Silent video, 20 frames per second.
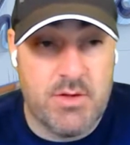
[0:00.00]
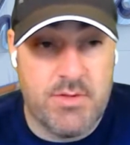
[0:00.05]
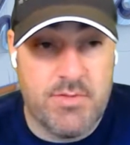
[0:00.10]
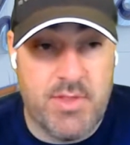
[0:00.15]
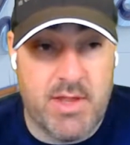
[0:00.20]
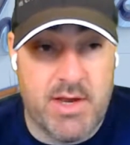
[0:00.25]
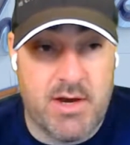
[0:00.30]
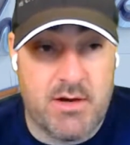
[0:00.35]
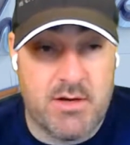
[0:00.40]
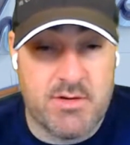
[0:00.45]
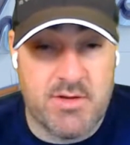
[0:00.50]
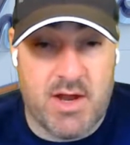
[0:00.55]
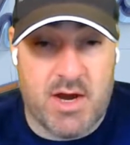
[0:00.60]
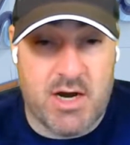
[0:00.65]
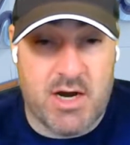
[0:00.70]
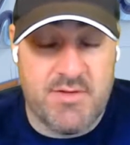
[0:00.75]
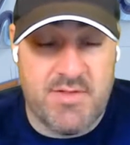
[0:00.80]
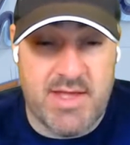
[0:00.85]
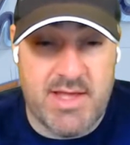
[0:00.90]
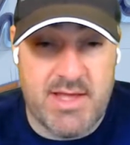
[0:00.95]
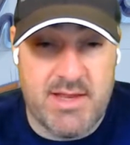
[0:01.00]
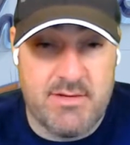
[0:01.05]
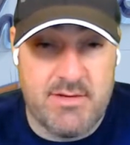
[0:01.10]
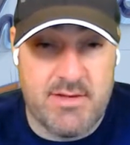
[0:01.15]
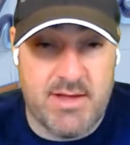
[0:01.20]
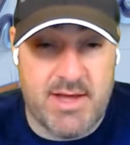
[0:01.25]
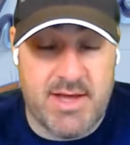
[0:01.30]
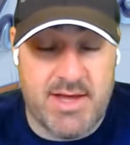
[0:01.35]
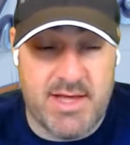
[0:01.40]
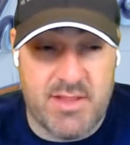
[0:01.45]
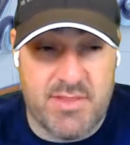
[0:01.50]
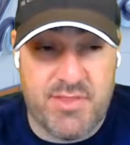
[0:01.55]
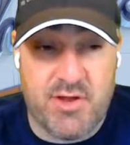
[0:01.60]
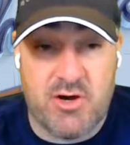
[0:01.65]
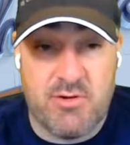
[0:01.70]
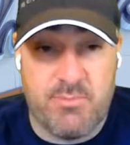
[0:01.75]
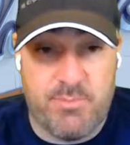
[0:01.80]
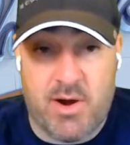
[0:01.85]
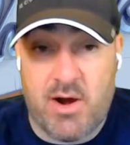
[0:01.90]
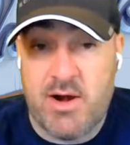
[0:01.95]
There are then
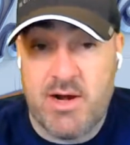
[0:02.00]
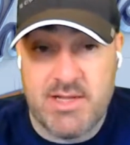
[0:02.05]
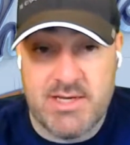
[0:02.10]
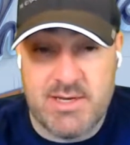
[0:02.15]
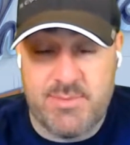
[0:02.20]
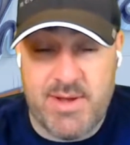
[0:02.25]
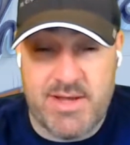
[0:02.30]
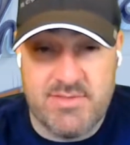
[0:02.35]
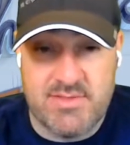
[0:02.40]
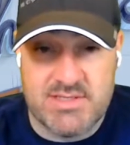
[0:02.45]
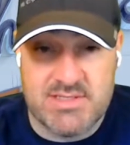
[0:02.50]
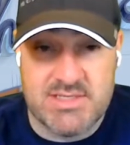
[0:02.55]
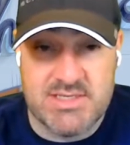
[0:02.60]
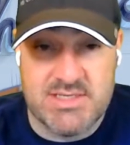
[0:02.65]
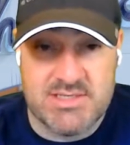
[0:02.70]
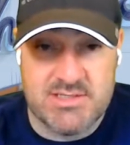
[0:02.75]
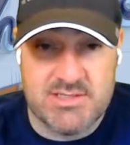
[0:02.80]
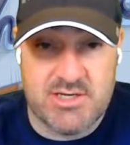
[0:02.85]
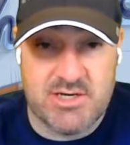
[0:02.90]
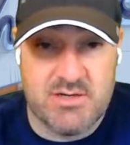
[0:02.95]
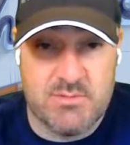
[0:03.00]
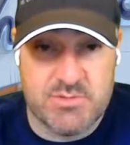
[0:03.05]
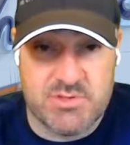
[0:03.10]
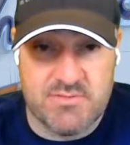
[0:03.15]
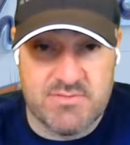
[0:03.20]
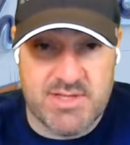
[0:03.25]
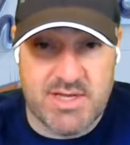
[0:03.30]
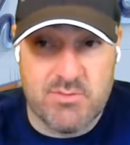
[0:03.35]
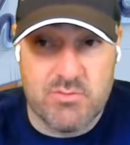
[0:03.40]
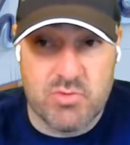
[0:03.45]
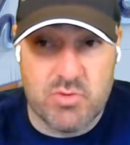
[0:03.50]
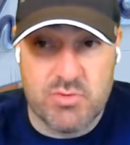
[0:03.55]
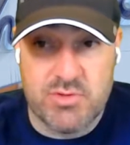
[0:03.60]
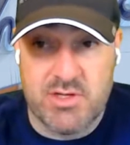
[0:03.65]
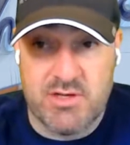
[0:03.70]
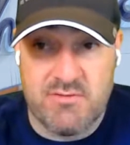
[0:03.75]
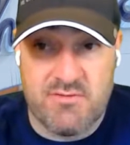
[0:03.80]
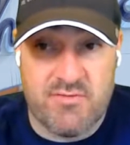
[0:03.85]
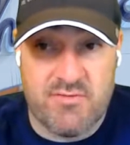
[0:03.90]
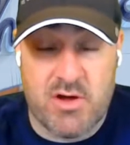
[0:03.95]
third-party dependencies in terms of
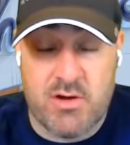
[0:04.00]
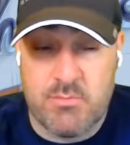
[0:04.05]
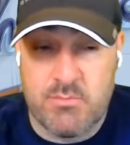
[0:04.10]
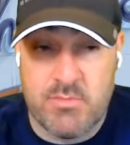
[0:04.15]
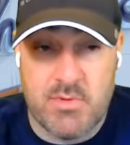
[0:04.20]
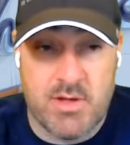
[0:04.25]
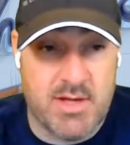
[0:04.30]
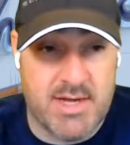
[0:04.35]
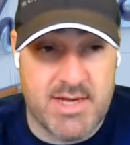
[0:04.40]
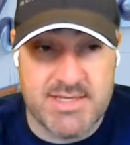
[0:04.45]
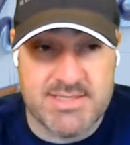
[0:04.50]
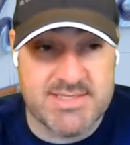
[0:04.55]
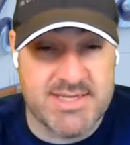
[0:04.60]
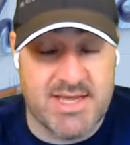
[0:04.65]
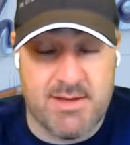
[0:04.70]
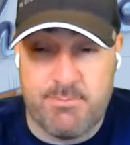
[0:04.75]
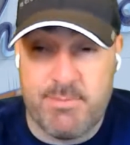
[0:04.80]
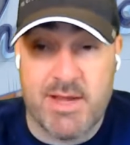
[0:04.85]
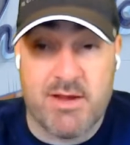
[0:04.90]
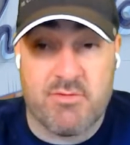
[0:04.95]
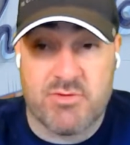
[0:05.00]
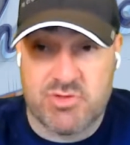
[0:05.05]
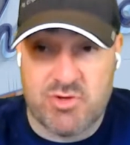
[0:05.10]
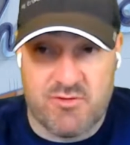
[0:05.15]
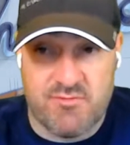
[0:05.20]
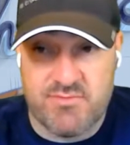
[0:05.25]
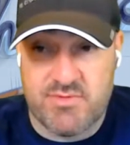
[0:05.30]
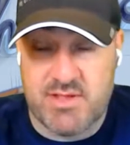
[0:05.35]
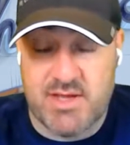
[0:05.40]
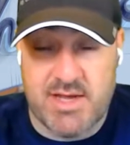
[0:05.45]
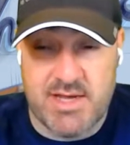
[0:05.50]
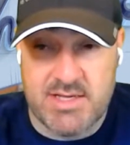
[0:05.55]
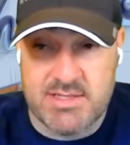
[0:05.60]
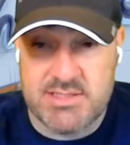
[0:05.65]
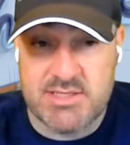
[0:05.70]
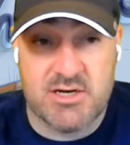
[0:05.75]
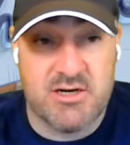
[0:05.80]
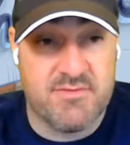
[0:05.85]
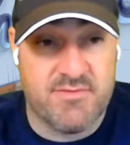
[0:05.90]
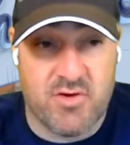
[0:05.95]
downloading from, say, a Microsoft
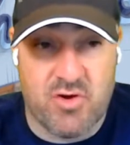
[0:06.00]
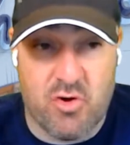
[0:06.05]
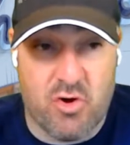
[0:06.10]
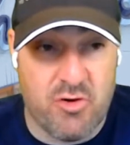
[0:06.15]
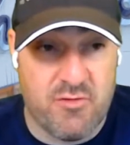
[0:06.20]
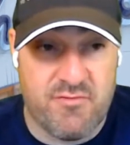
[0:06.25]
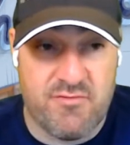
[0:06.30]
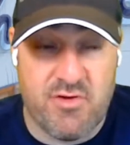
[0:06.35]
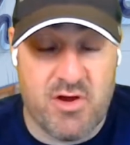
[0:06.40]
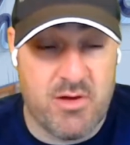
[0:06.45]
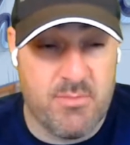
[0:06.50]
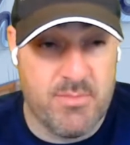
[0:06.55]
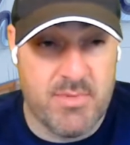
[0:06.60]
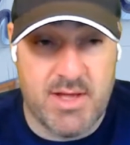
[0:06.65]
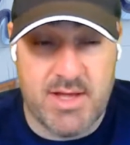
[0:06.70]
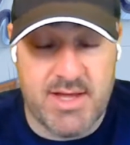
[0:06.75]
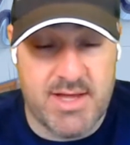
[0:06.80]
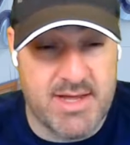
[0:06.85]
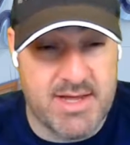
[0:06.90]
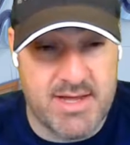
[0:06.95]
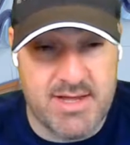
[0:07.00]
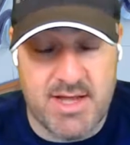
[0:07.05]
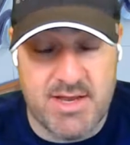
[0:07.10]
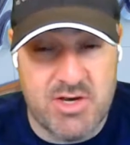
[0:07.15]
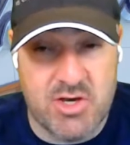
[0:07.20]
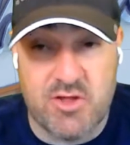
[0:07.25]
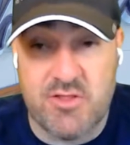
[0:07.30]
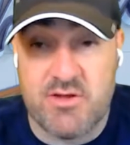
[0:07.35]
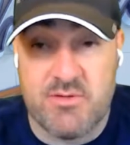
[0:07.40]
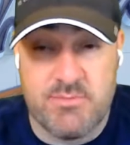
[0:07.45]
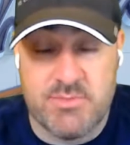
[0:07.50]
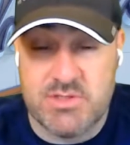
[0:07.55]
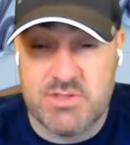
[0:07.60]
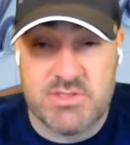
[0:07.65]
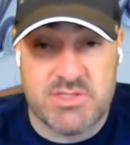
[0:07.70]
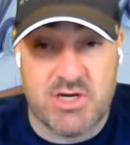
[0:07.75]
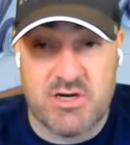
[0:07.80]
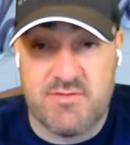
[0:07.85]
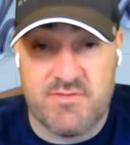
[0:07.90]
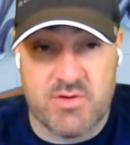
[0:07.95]
server or from another
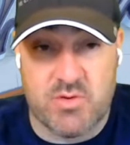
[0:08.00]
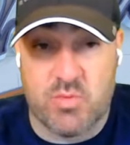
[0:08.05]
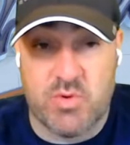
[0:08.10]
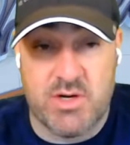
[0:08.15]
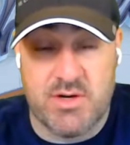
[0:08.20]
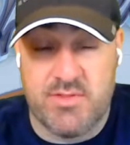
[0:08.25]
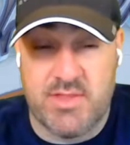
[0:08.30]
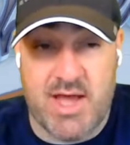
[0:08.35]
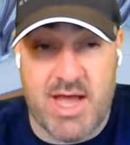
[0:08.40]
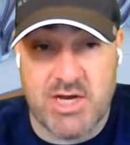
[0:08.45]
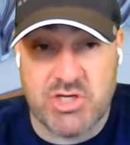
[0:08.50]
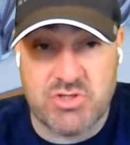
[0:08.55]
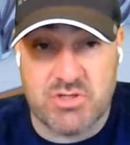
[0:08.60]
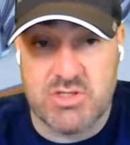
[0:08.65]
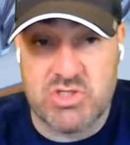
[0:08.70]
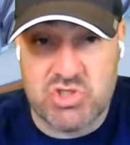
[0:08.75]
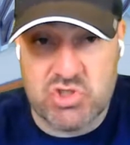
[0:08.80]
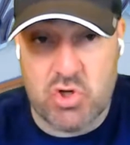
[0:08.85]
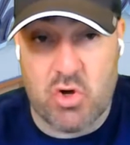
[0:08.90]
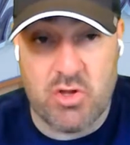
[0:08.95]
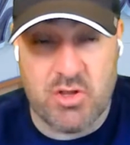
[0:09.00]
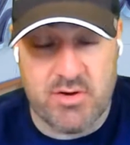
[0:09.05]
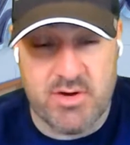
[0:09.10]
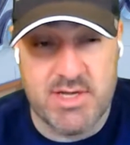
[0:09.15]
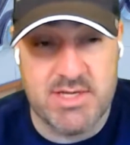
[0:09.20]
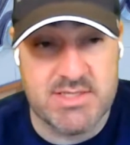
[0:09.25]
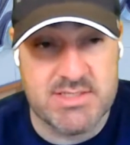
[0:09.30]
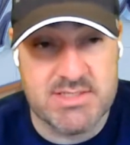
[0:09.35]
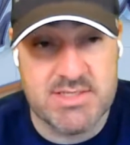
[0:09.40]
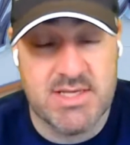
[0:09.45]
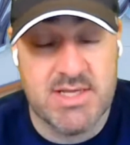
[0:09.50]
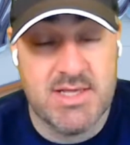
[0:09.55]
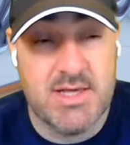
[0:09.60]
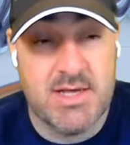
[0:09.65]
server where the actual installer is.